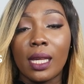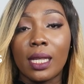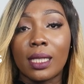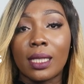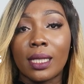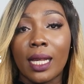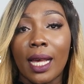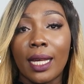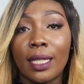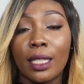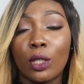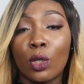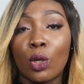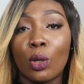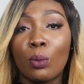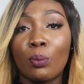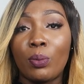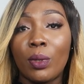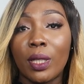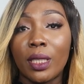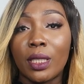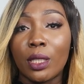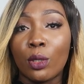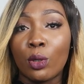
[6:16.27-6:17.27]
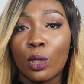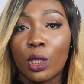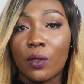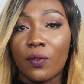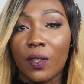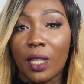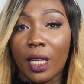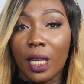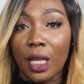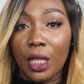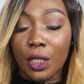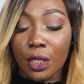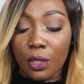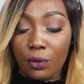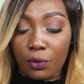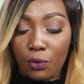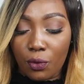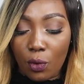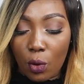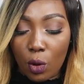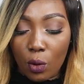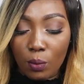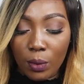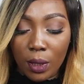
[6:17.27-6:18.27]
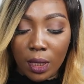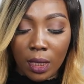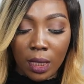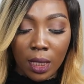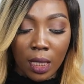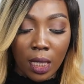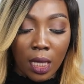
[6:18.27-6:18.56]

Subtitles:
signed and completed notification forms